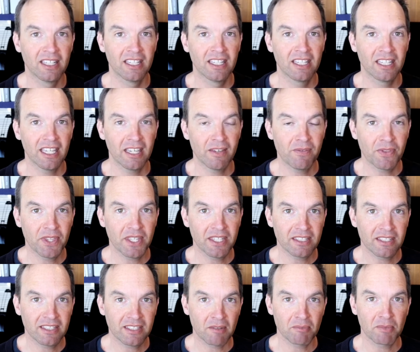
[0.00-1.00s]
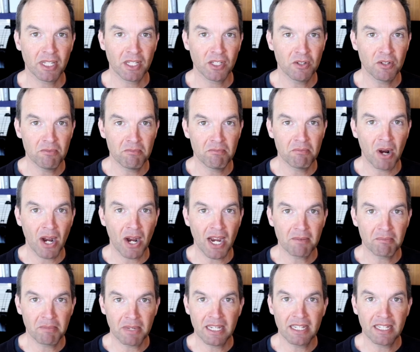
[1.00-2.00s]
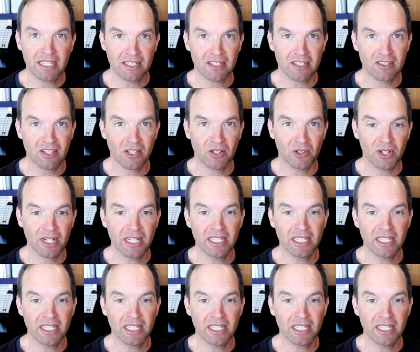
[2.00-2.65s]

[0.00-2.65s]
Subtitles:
If this is something you might be considering,